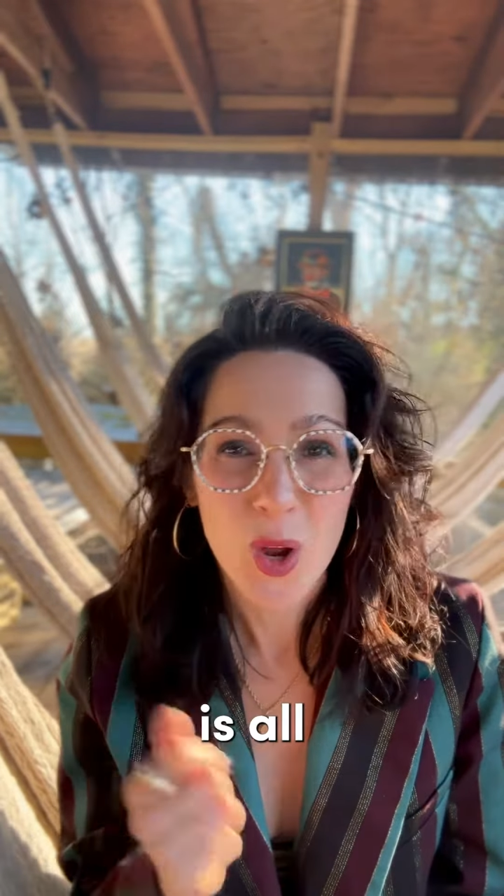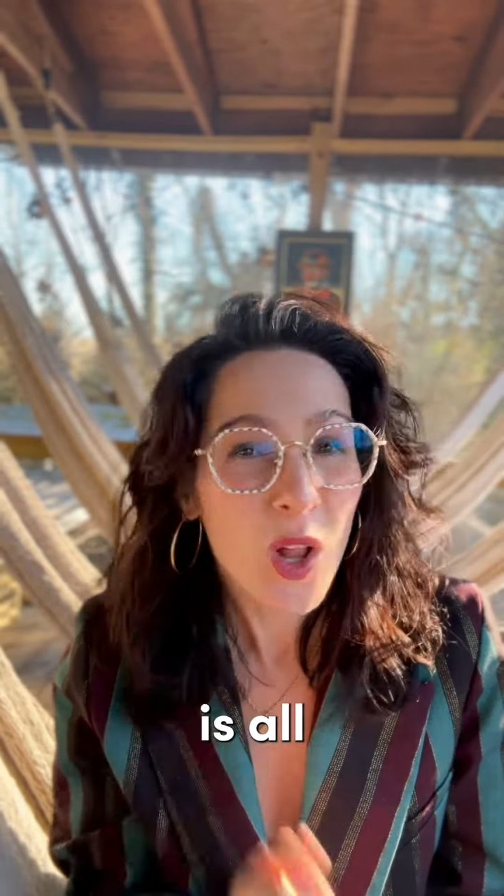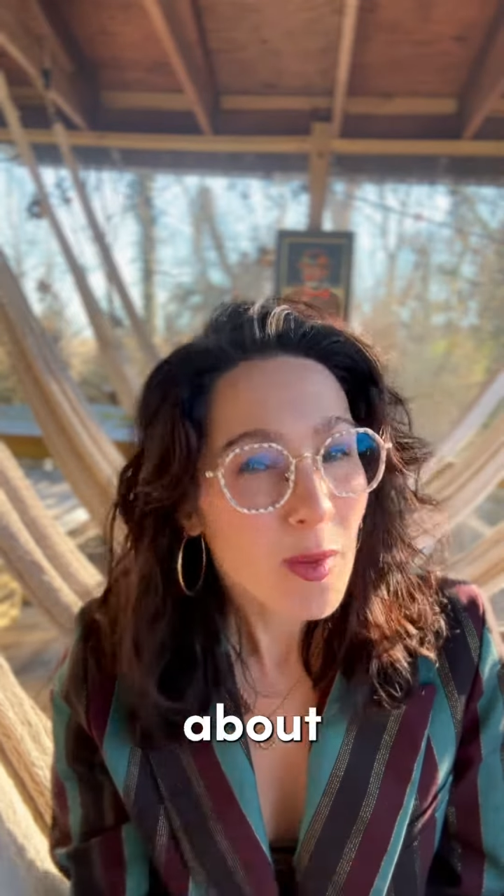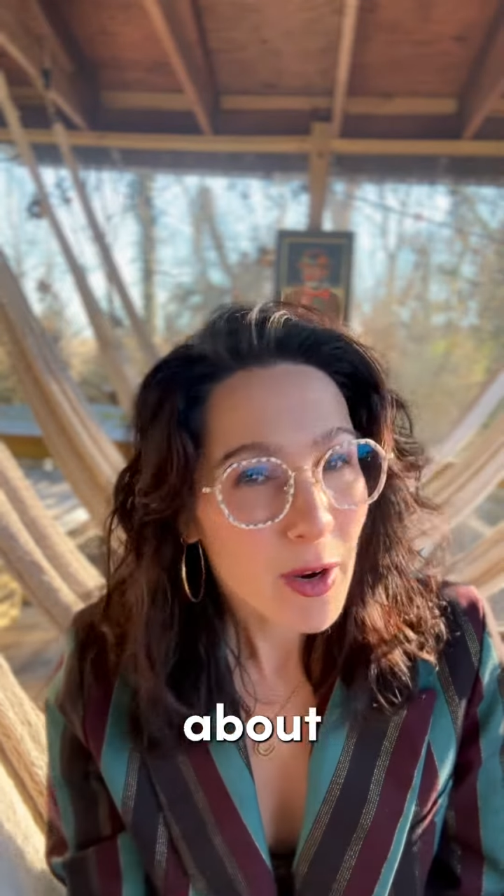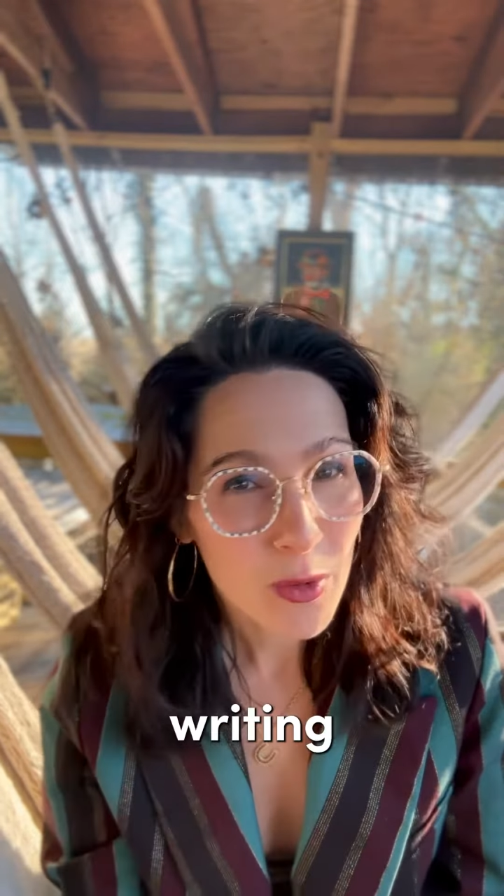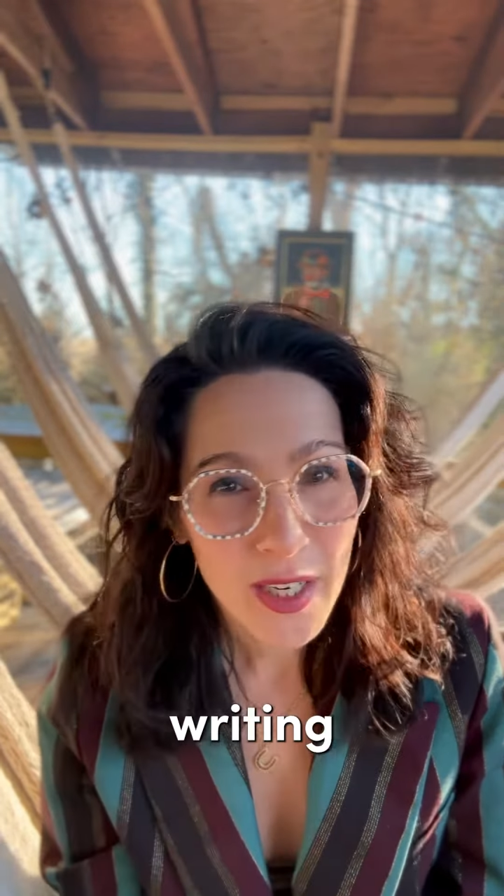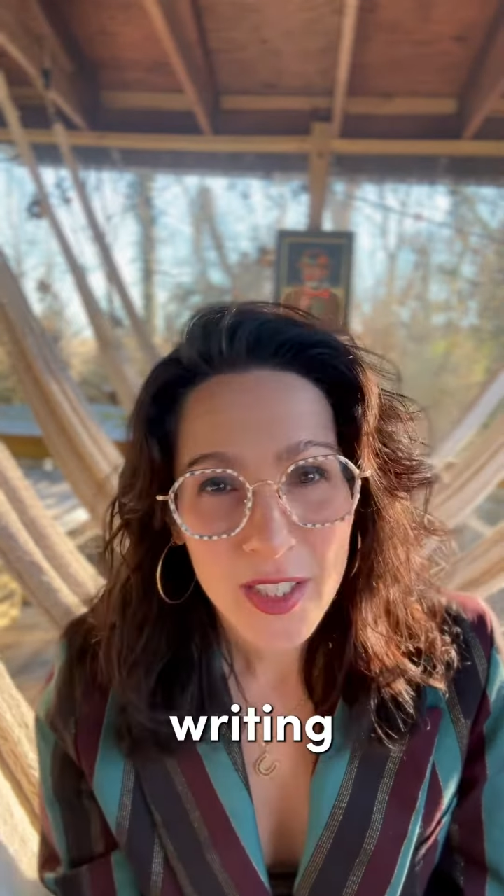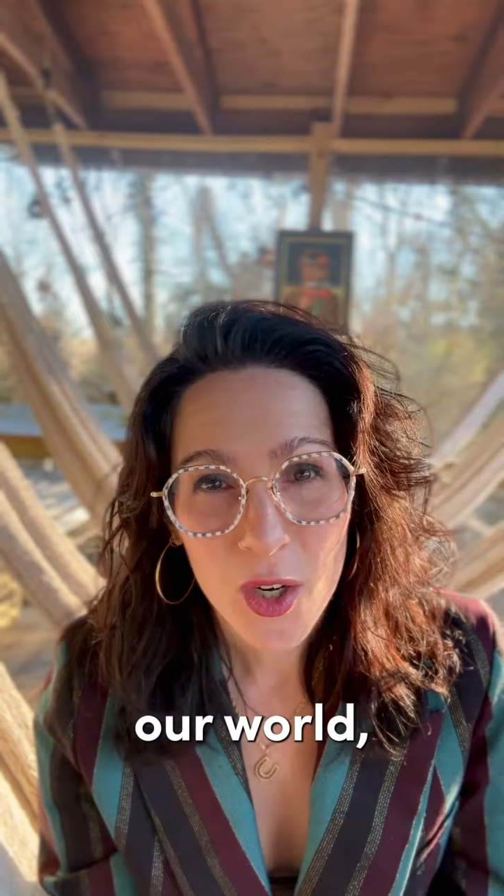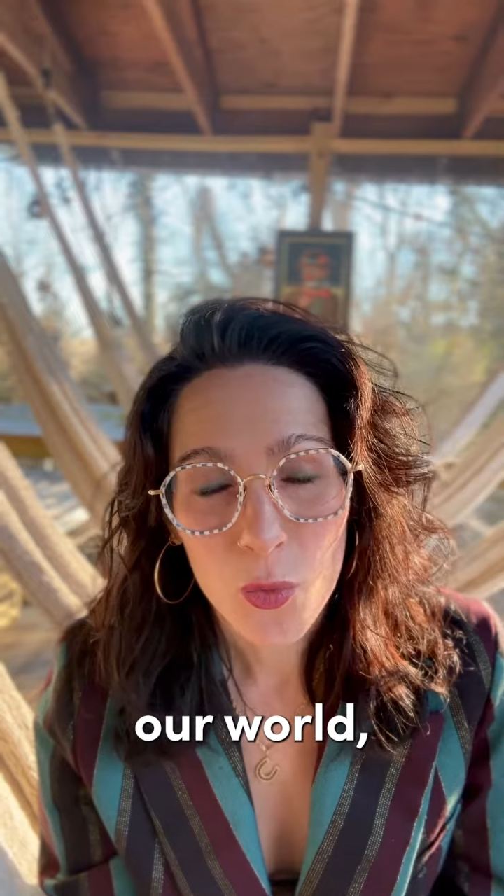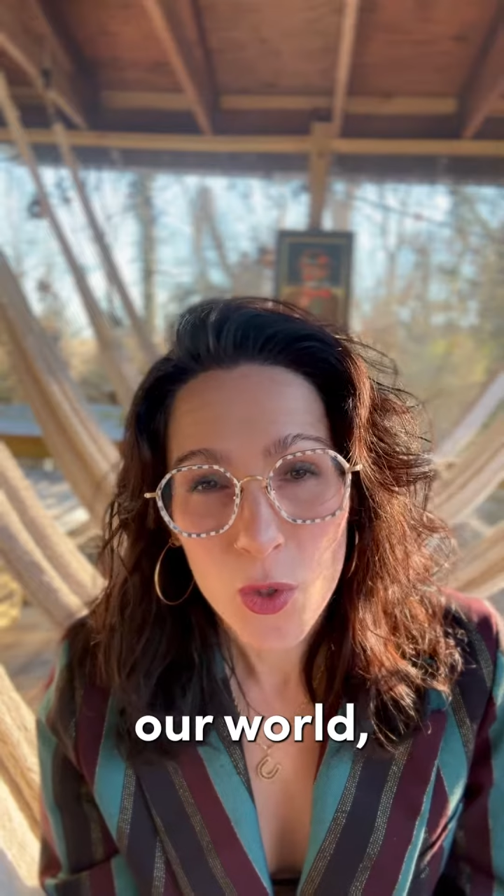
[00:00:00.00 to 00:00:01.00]
all about
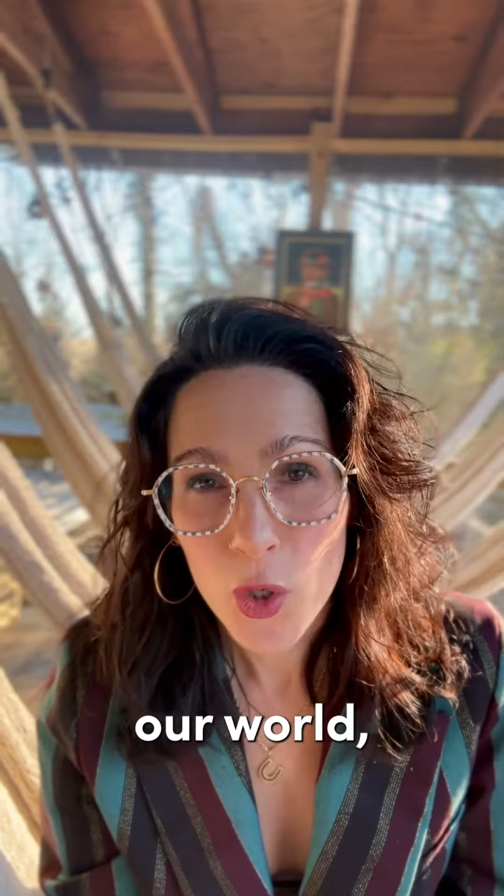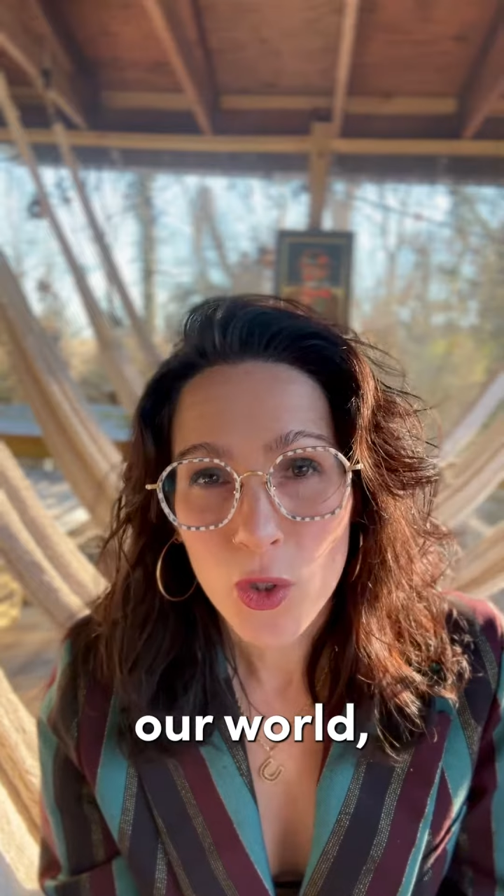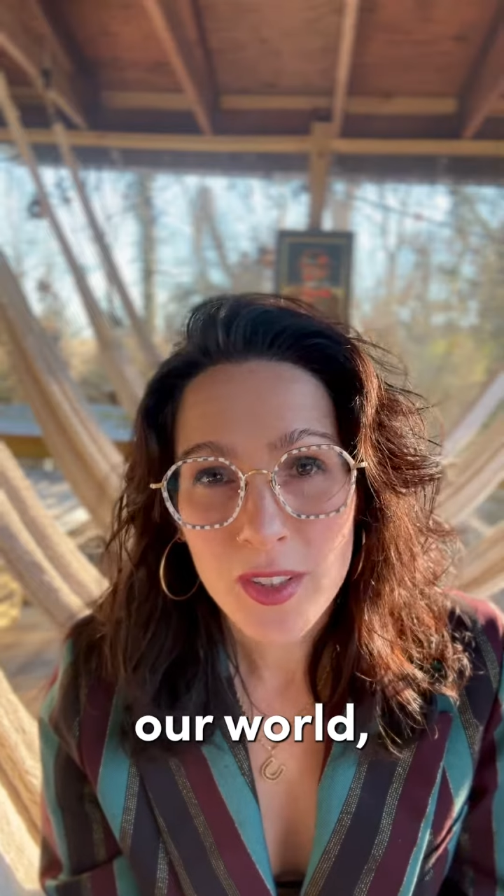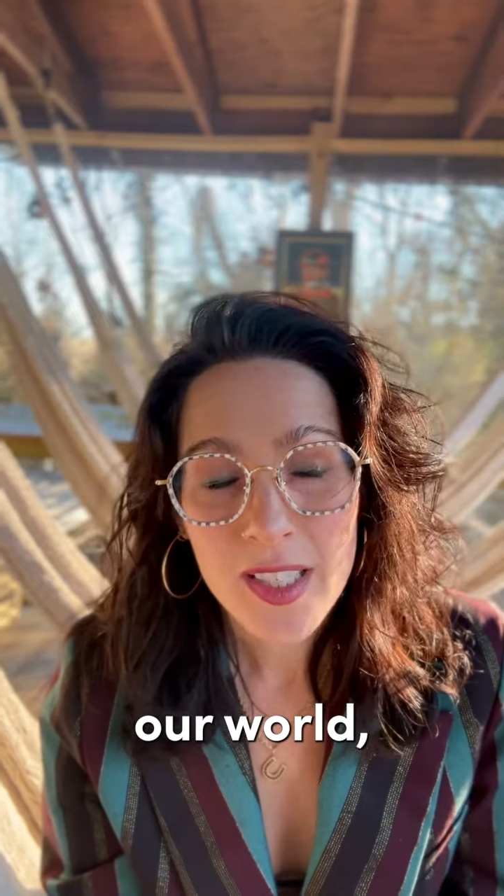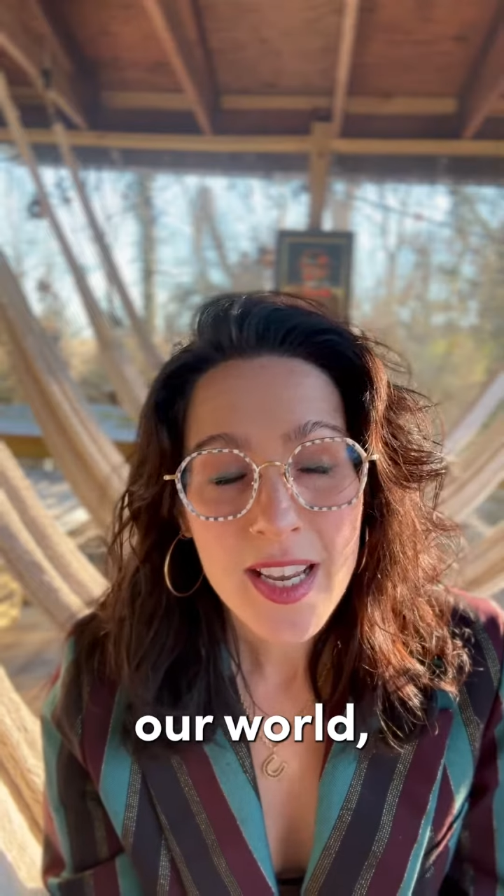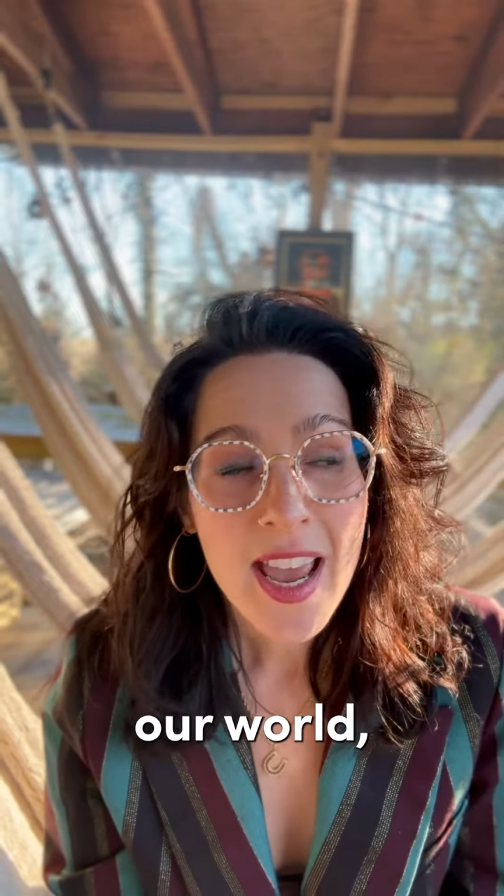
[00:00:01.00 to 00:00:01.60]
writing our world,